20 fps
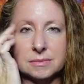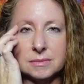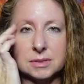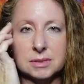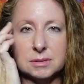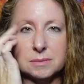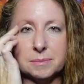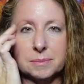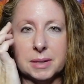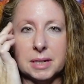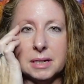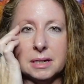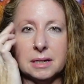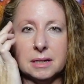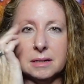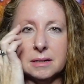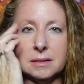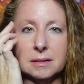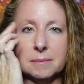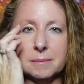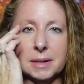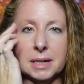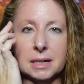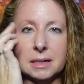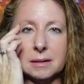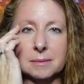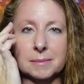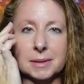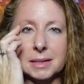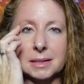This pain in the
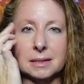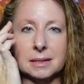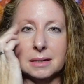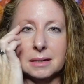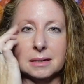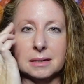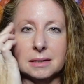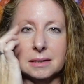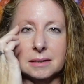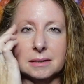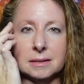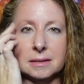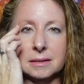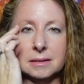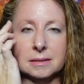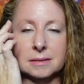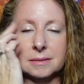back of my head.